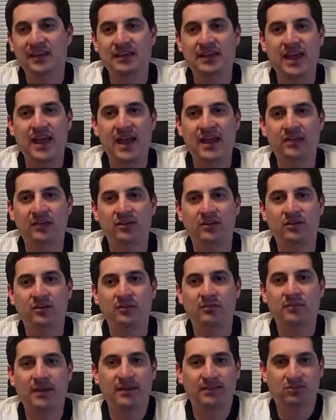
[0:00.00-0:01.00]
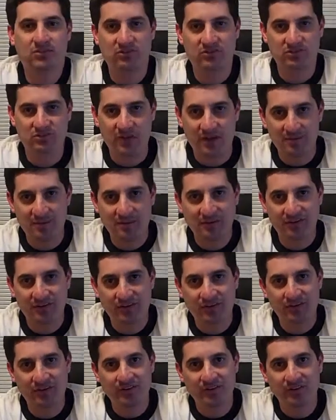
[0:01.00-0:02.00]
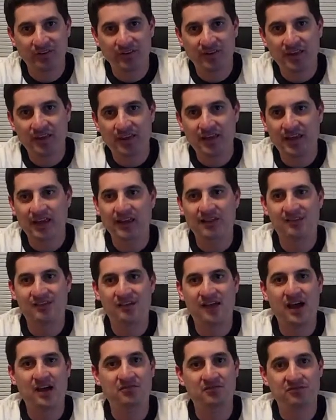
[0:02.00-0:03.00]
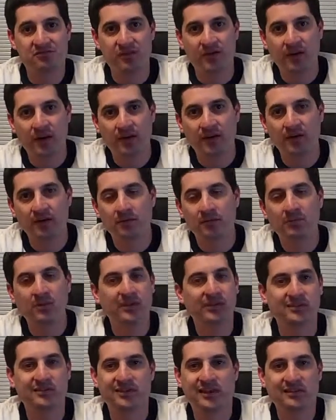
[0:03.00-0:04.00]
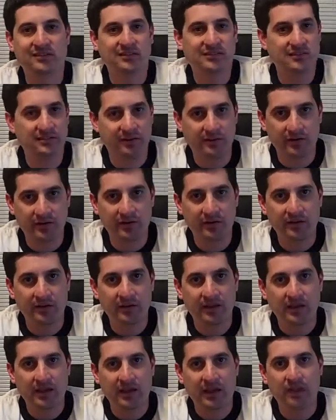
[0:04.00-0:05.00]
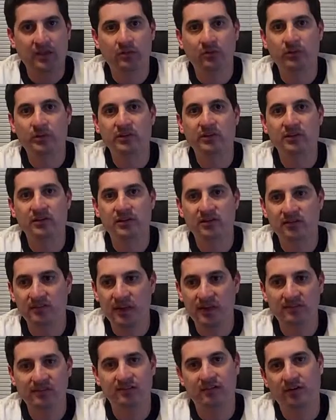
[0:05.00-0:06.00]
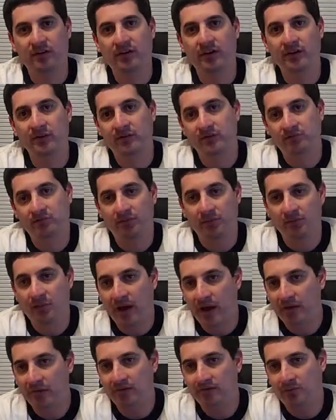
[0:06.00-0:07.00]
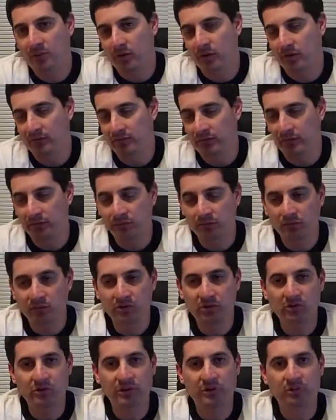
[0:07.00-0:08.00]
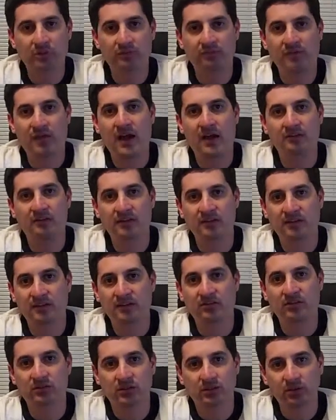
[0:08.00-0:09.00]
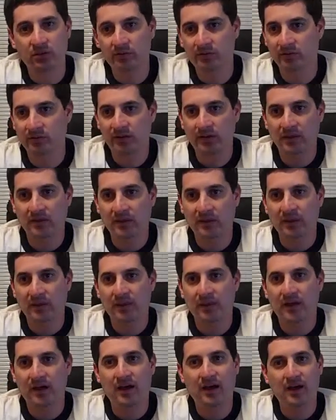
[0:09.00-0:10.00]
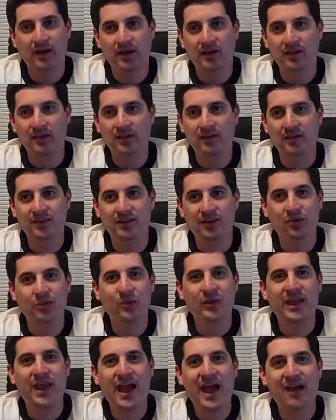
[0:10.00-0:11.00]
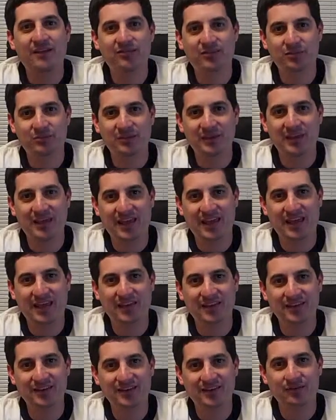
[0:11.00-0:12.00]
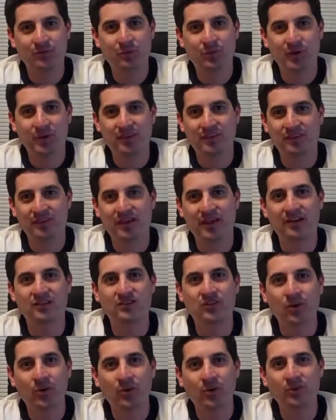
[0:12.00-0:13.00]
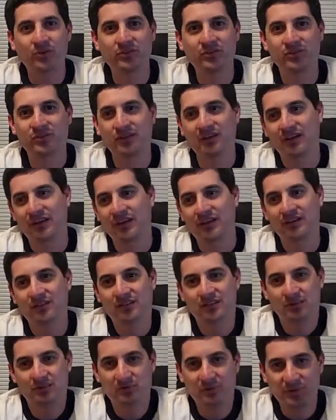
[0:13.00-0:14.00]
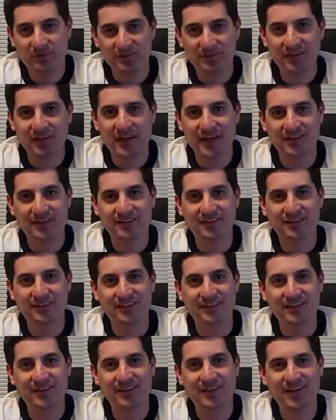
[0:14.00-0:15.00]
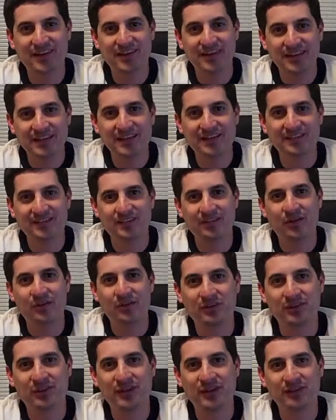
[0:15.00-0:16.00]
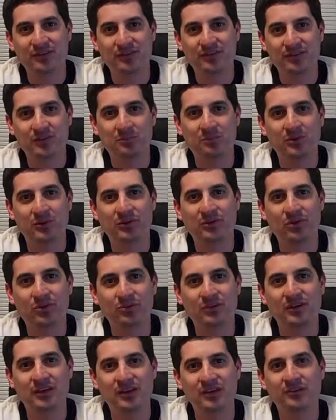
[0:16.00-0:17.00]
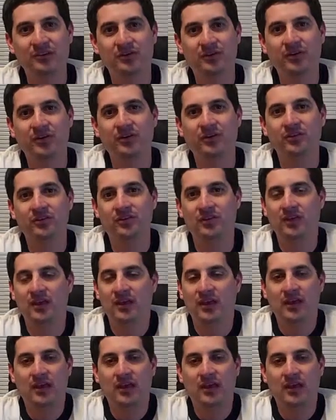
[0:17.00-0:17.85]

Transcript: Candor makes your stomach turn. It's not fun, but it's necessary. And the reason it's necessary is, from my point of view, when you're dealing with 5- and 6-year-olds, we have to be candid with adults to protect the needs of kids, to put those needs first.